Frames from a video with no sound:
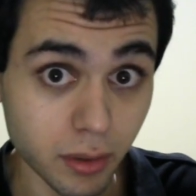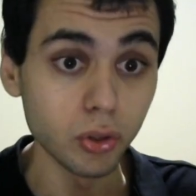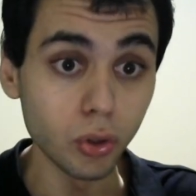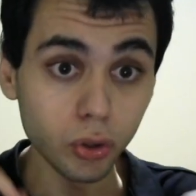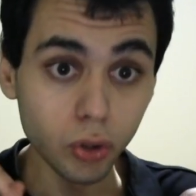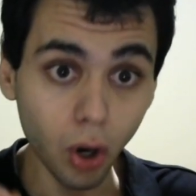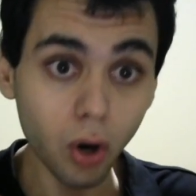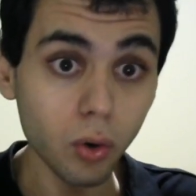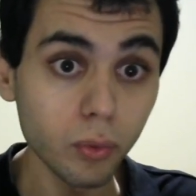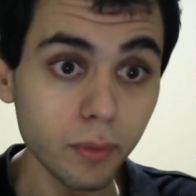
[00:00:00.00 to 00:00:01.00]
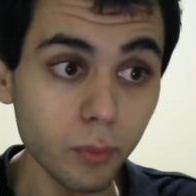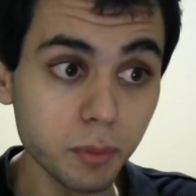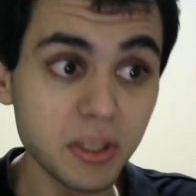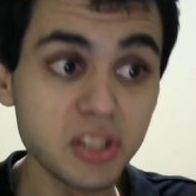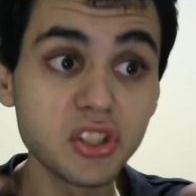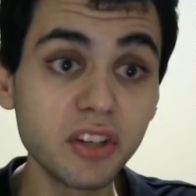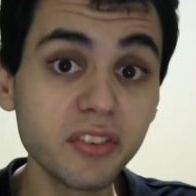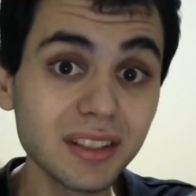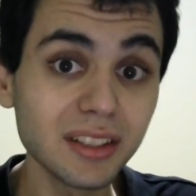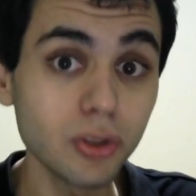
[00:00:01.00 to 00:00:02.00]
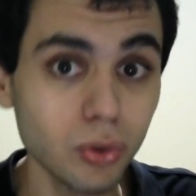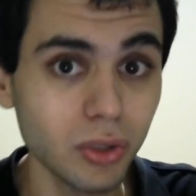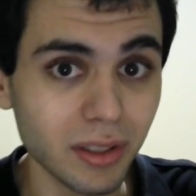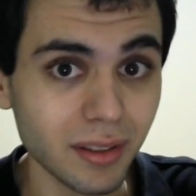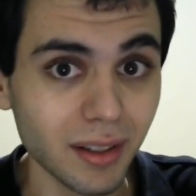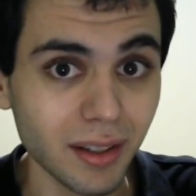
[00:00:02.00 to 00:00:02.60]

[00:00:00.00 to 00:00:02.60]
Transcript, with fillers: Your goal would be serving the union.